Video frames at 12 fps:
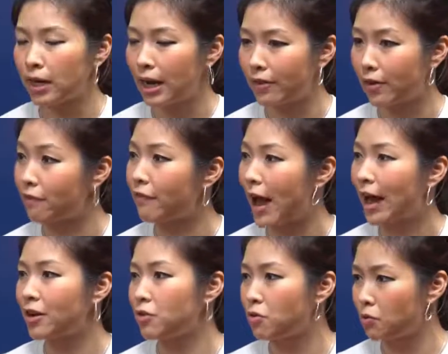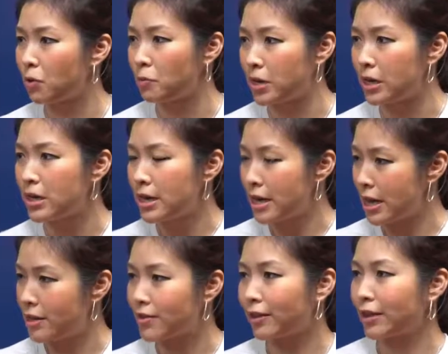and the value will be in
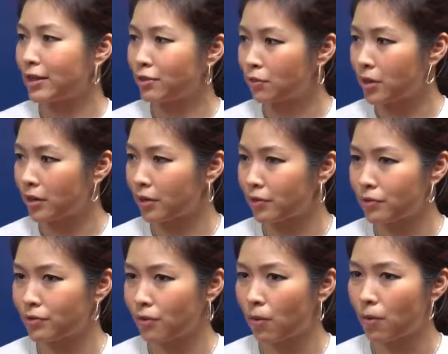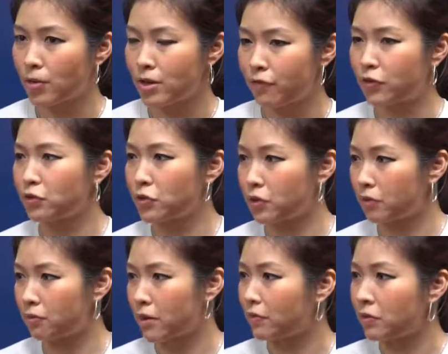the network because all the future
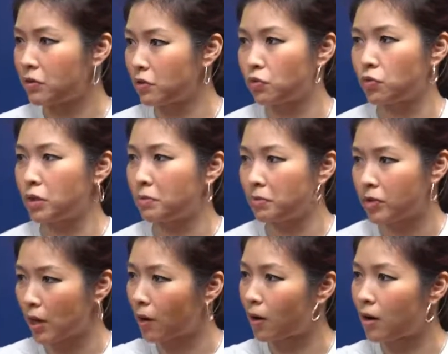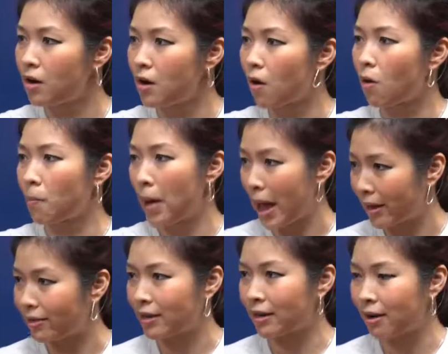revenue streams are all
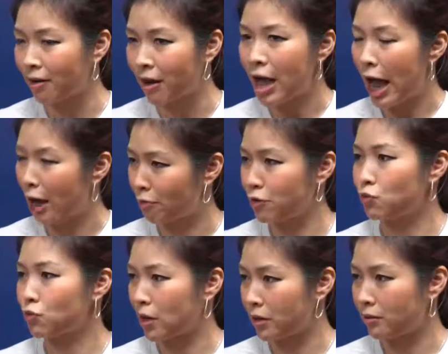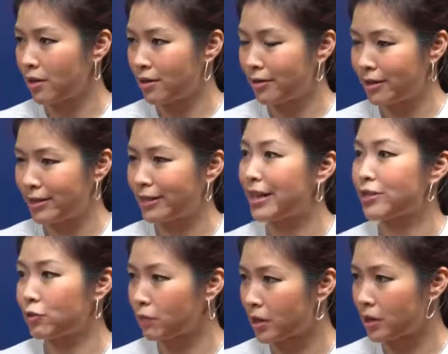pending on how strong this
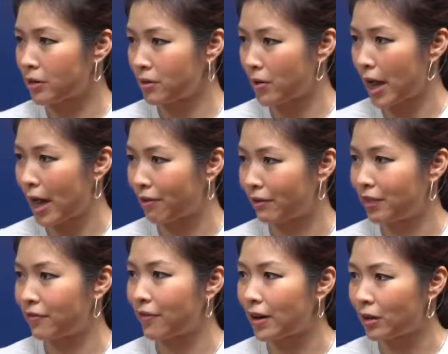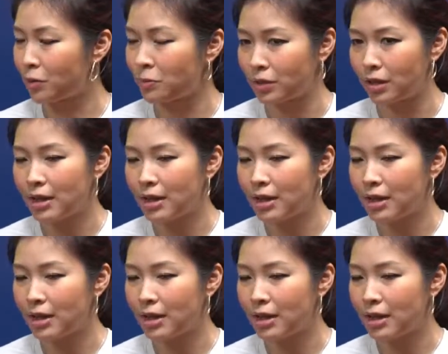network you have developed.